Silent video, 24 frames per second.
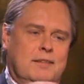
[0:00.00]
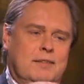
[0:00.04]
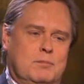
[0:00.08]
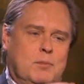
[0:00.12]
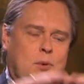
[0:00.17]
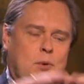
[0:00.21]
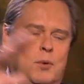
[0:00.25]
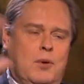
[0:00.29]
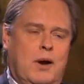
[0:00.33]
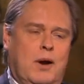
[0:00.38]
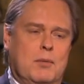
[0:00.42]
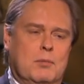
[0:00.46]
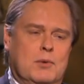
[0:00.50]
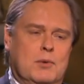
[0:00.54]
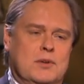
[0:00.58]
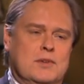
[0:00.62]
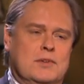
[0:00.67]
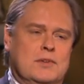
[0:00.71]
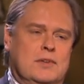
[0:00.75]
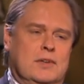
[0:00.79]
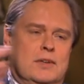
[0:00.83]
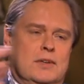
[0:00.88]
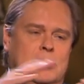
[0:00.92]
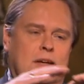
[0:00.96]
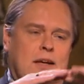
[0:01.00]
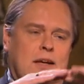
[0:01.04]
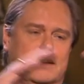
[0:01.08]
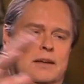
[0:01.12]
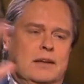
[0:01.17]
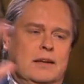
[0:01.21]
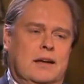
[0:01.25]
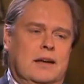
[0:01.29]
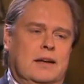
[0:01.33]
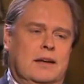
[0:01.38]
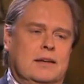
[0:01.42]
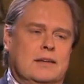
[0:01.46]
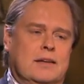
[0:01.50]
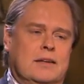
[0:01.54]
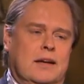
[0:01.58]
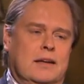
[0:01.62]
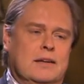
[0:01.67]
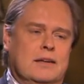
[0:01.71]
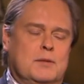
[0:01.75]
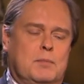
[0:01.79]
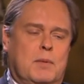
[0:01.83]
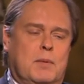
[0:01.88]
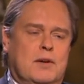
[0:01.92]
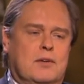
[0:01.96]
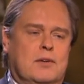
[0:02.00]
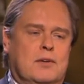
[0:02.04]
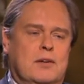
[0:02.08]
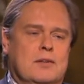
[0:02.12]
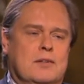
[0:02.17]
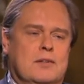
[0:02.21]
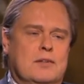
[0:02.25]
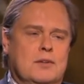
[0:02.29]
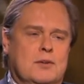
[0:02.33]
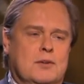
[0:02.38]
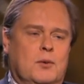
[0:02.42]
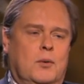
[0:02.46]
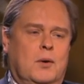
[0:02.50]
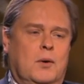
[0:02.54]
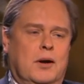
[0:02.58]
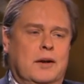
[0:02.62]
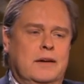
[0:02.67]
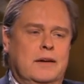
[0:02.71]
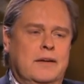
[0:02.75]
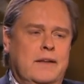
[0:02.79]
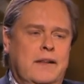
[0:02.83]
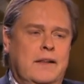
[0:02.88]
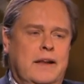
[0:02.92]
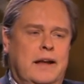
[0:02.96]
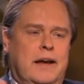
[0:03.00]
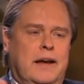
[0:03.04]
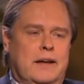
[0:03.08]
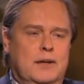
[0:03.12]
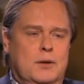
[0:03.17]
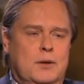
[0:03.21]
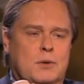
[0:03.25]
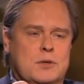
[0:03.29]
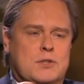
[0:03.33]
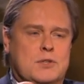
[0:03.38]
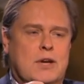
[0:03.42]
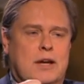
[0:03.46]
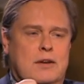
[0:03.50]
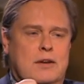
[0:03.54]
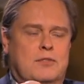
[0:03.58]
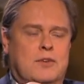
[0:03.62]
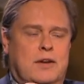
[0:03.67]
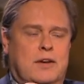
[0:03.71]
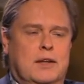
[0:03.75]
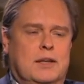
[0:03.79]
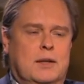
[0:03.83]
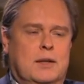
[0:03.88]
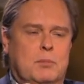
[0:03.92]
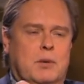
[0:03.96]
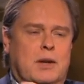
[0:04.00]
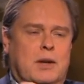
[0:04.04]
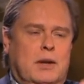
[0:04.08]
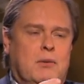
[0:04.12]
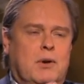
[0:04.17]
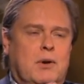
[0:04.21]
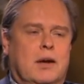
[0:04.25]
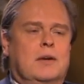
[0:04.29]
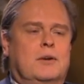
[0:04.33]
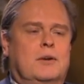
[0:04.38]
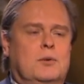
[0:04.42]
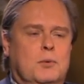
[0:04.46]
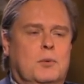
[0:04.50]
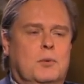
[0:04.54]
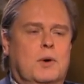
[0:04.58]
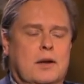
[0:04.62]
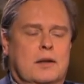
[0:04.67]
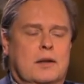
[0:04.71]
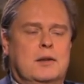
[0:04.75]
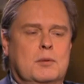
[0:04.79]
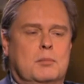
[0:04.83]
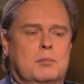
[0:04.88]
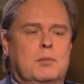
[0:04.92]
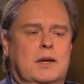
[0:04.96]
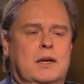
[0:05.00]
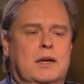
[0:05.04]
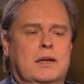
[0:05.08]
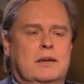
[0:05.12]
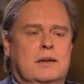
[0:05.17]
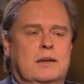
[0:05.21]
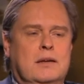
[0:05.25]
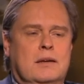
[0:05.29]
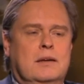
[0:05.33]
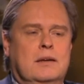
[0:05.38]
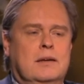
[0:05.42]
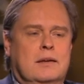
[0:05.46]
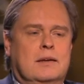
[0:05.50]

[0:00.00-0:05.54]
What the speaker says: programmers and specialists and so on, and you were chafing at the bit, right? You wanted to be.